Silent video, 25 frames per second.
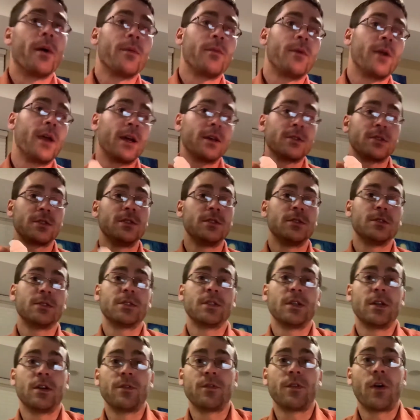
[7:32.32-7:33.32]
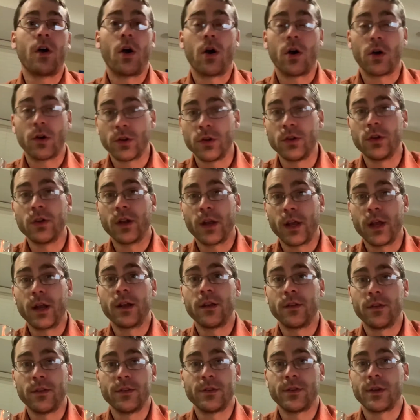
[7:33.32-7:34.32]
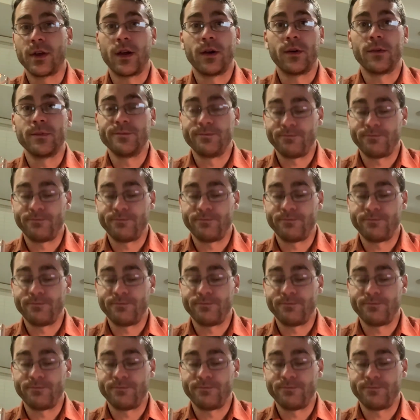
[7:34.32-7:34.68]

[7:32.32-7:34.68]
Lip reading: be asking yourself, are you going to edit this out?